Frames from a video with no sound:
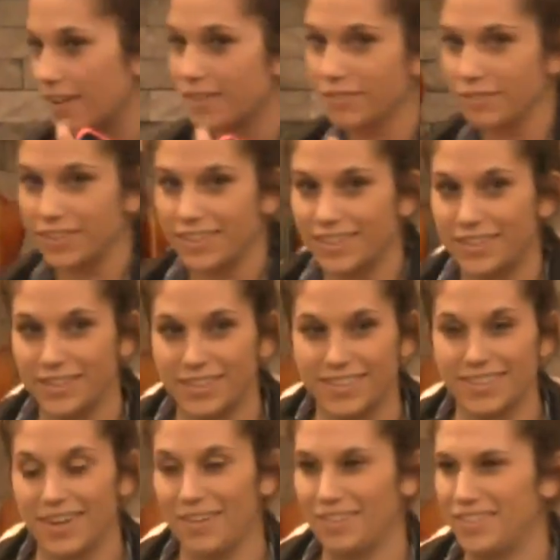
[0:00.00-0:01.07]
I don't really do
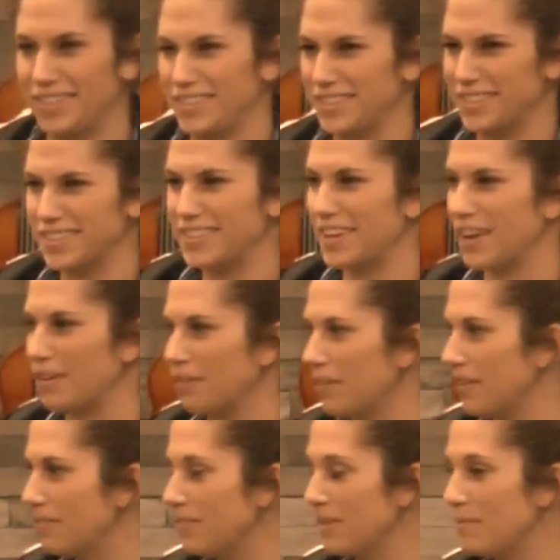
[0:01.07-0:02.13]
this often, so it's kind of
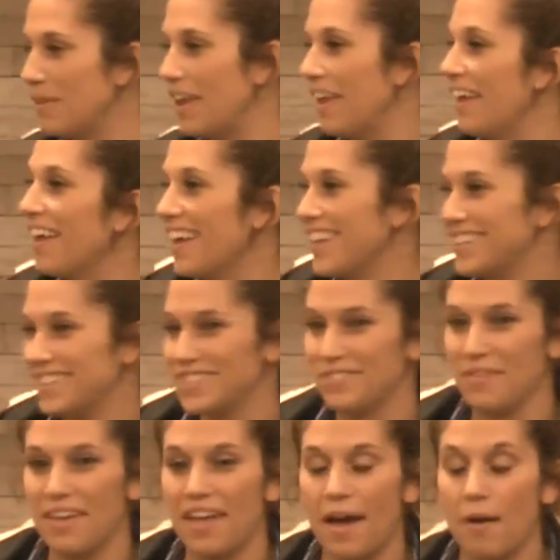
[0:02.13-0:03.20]
weird for me to
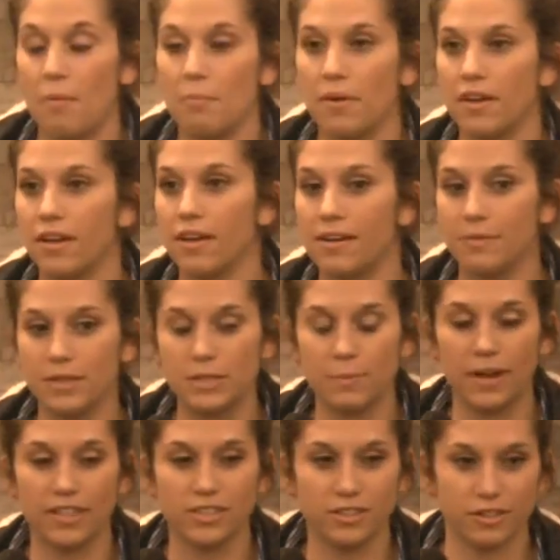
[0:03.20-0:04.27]
speak out, but this
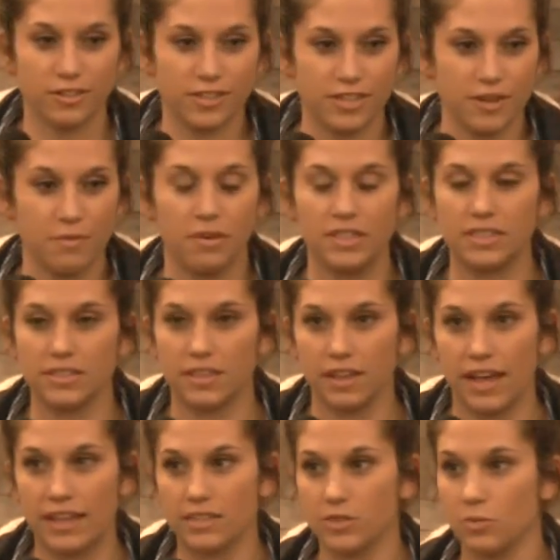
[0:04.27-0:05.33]
past Thursday was the
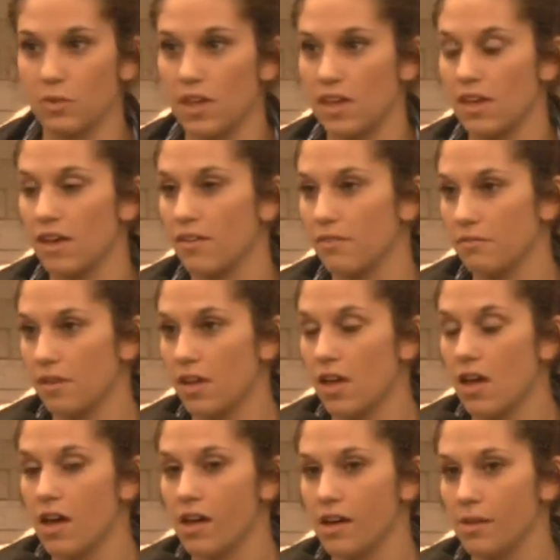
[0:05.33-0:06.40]
last week of
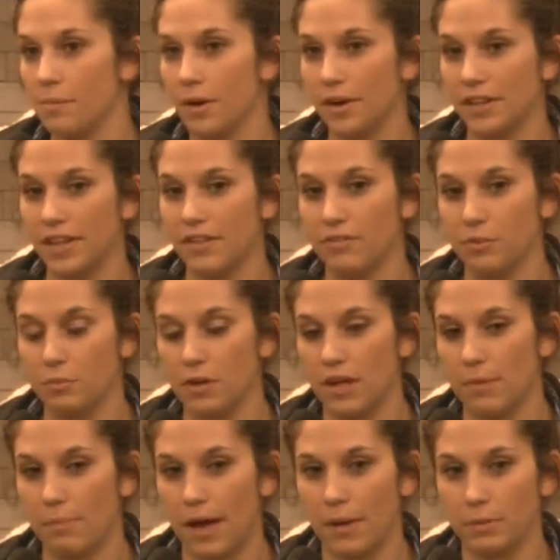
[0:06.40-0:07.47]
our
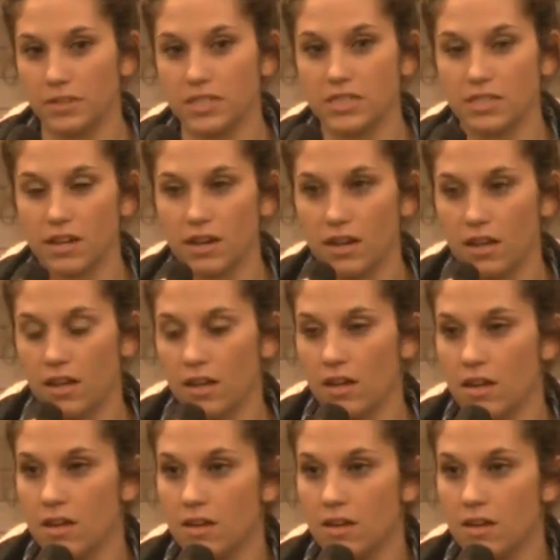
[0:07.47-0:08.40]
11-week Bible study,